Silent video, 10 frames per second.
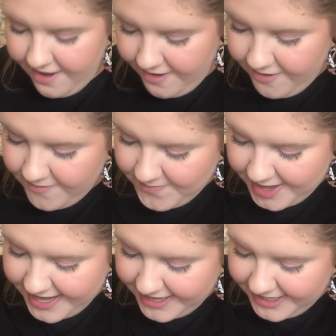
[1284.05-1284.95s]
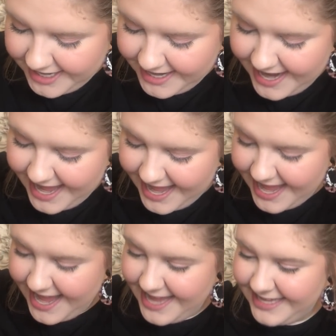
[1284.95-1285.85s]
Oh my
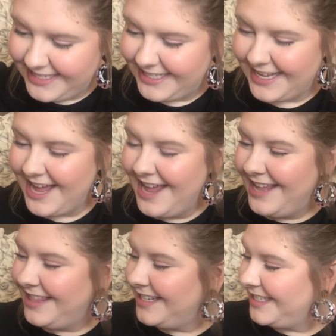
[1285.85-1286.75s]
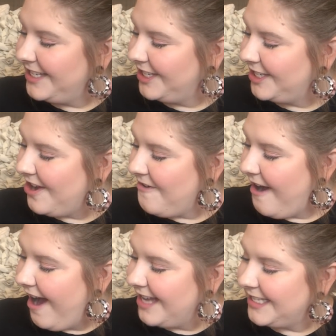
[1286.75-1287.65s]
goodness! This is so
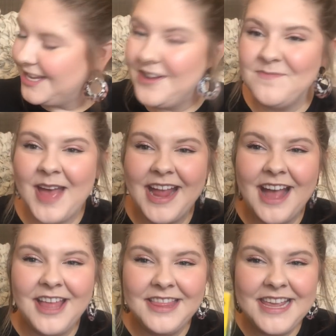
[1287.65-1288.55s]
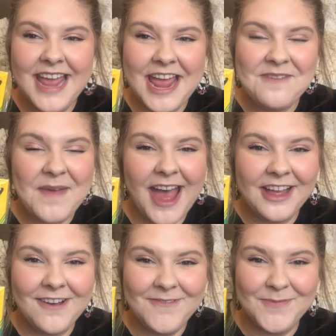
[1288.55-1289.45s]
awesome. I got the 8-pack
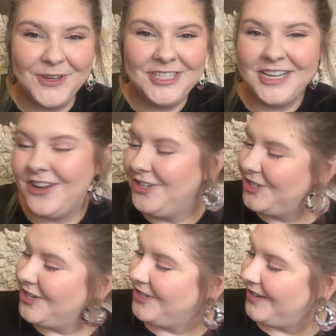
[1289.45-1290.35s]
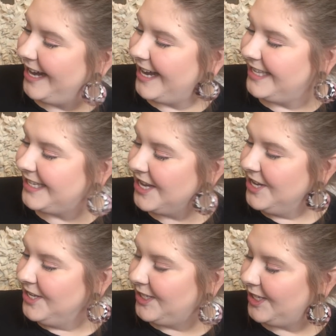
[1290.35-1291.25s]
of multicultural crayons.
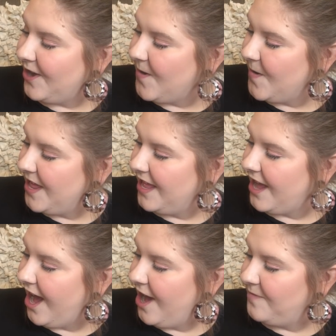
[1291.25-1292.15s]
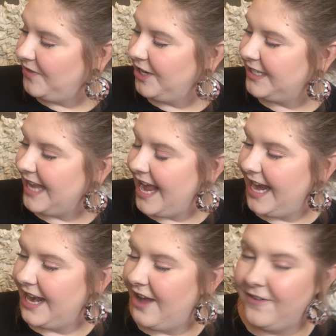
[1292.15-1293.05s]
So there's
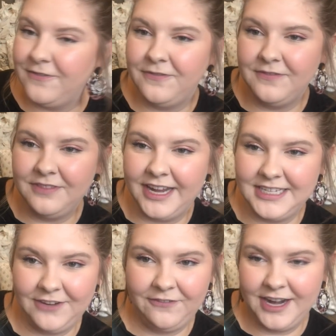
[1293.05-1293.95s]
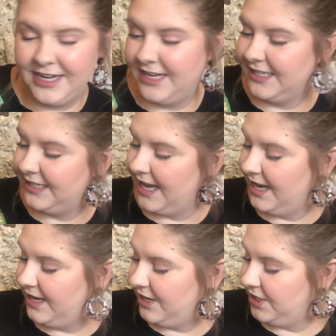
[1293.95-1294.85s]
8 of like different
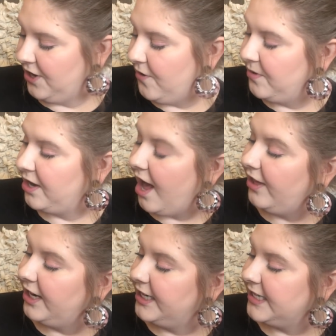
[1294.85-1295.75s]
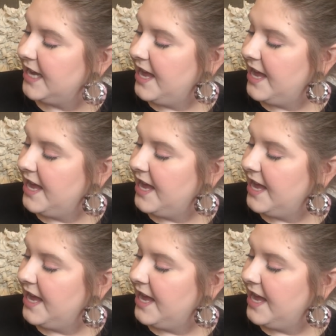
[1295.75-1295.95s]
skin tone colors.